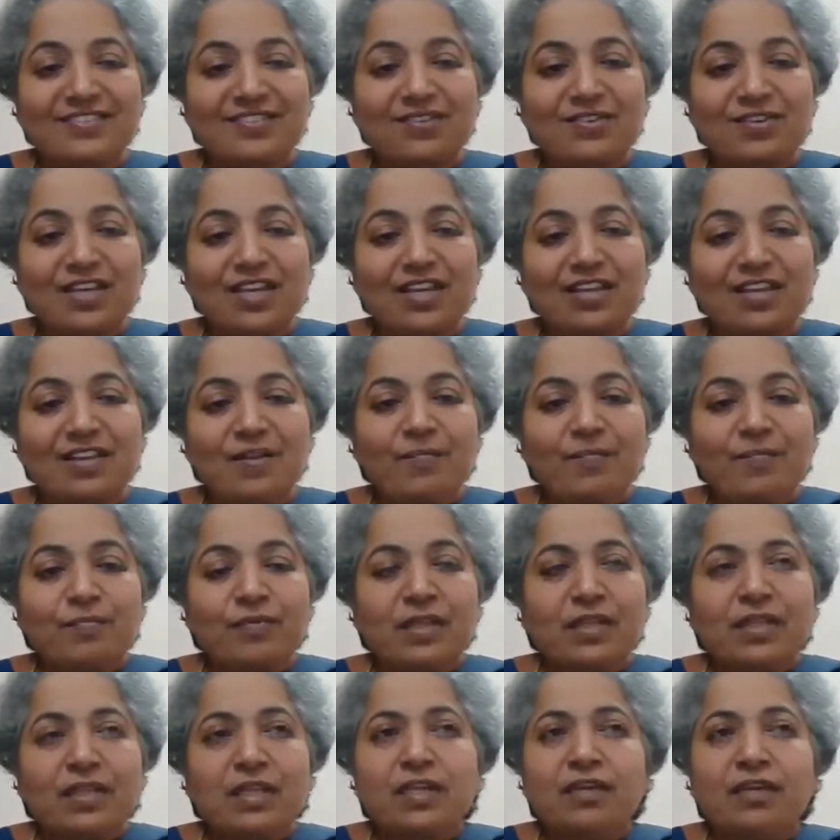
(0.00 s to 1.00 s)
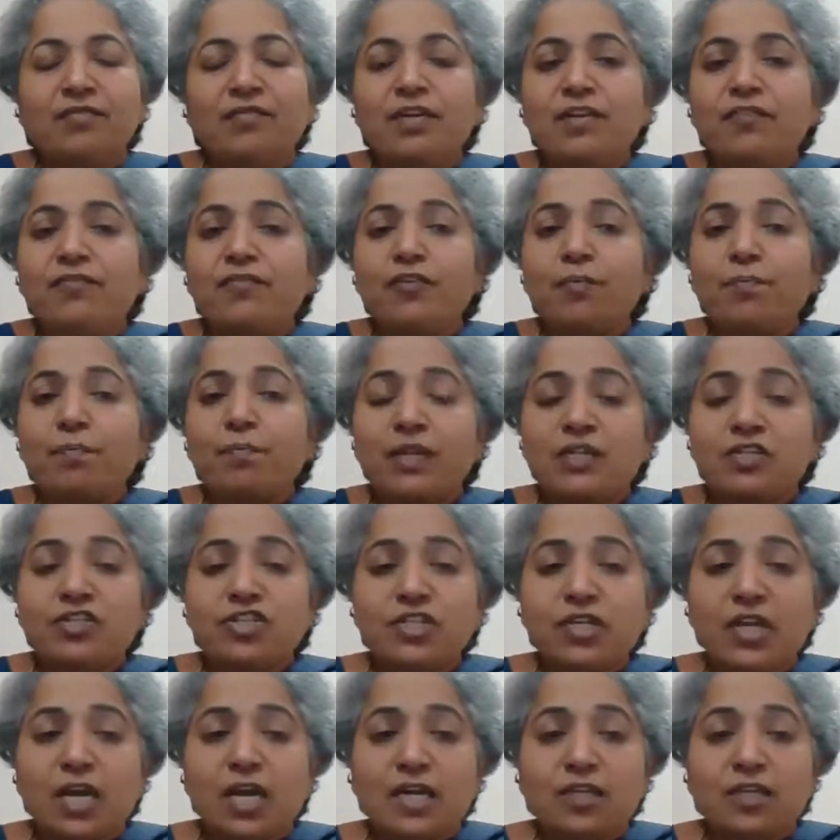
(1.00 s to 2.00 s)
Okay, even if your
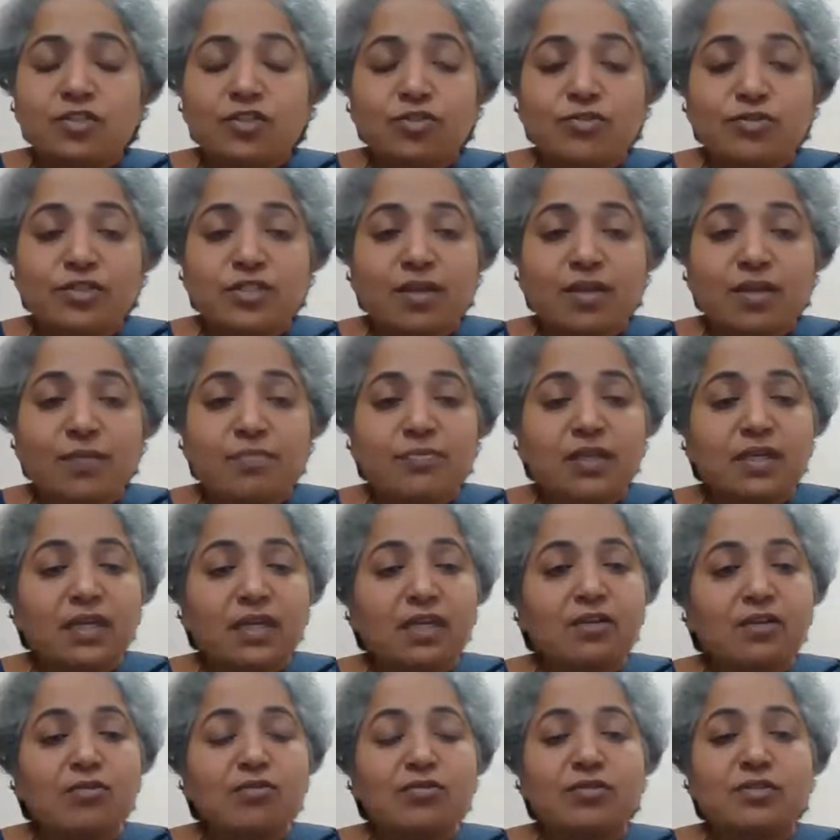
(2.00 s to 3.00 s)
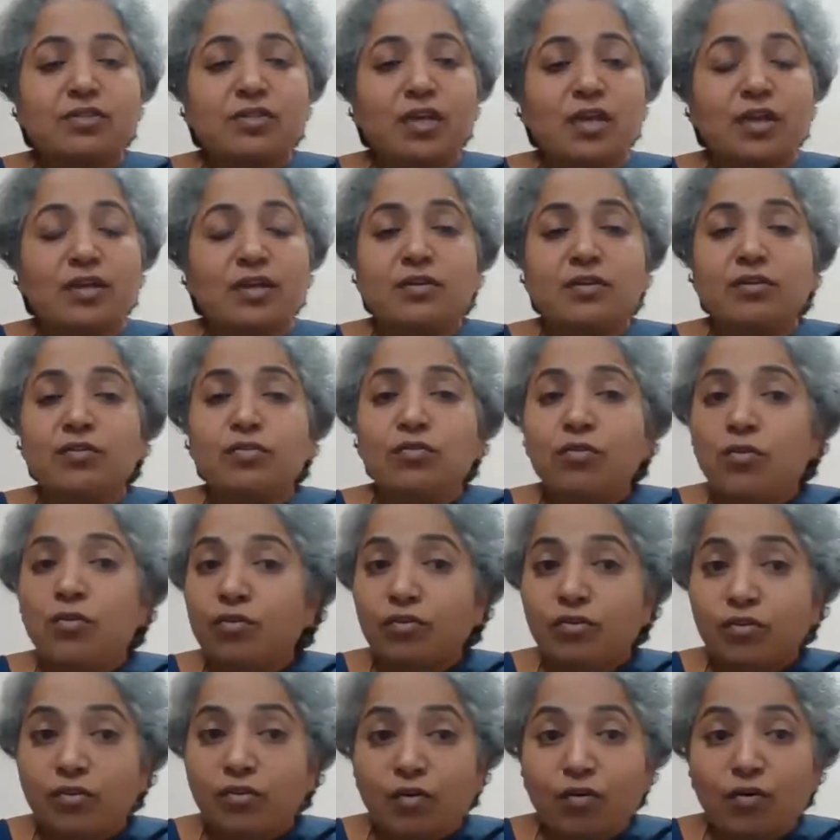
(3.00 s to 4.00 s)
patient asks you something and you
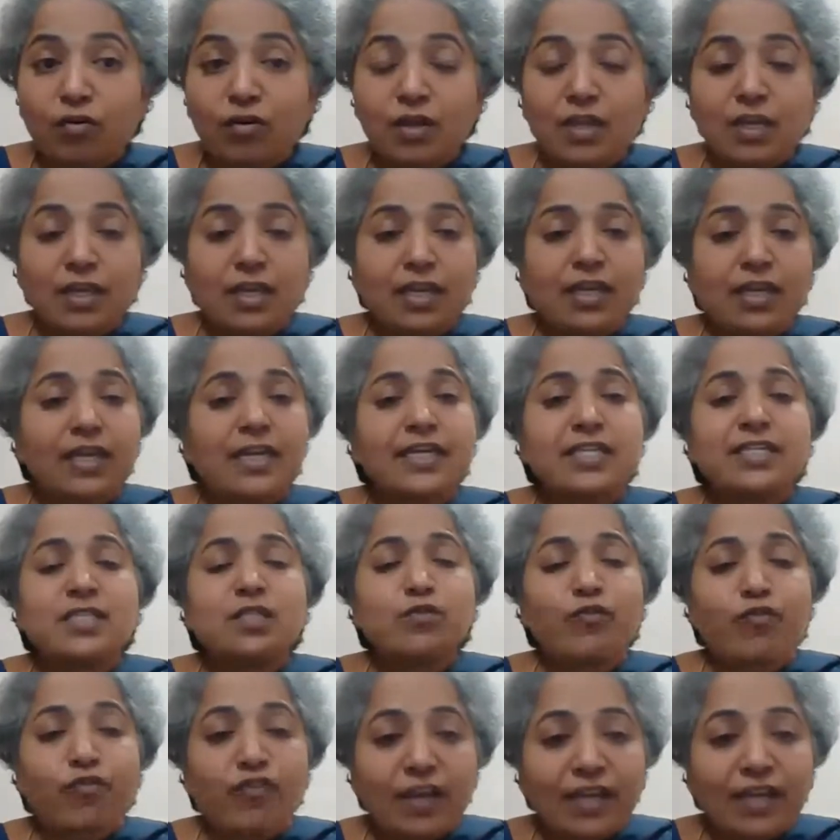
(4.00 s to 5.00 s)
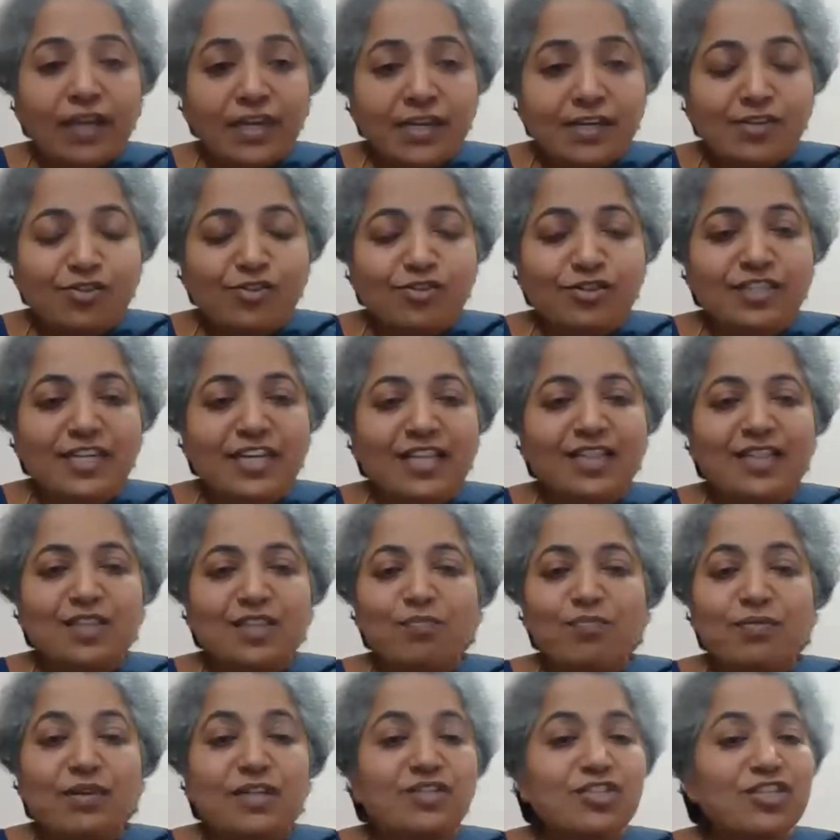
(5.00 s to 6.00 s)
don't know, it is fine to tell
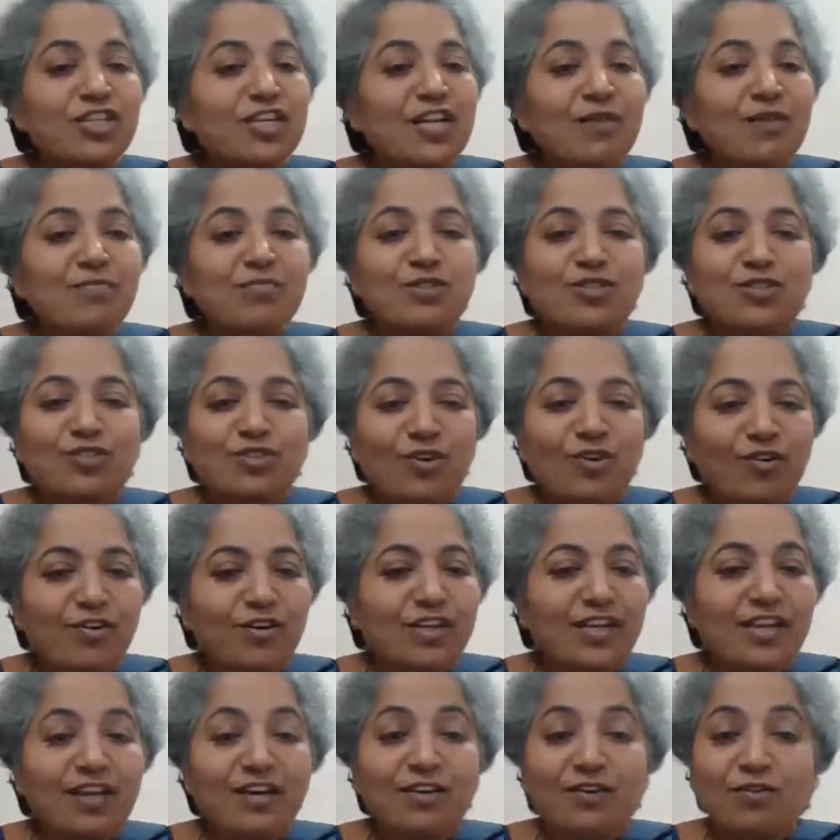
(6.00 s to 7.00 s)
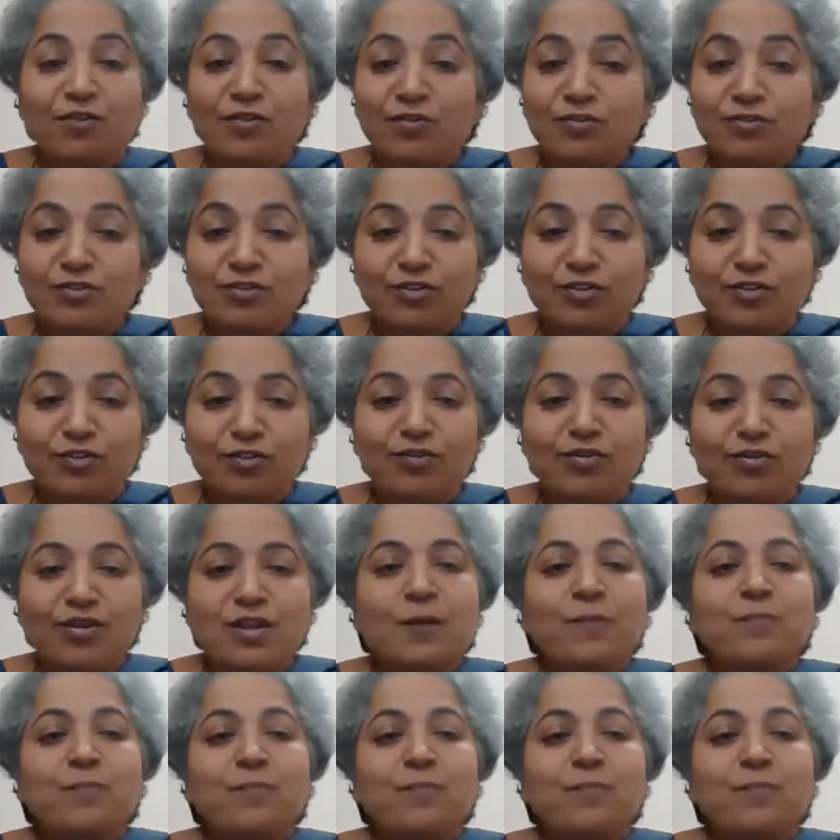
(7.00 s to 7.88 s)
the patient, I'm sorry, I don't know.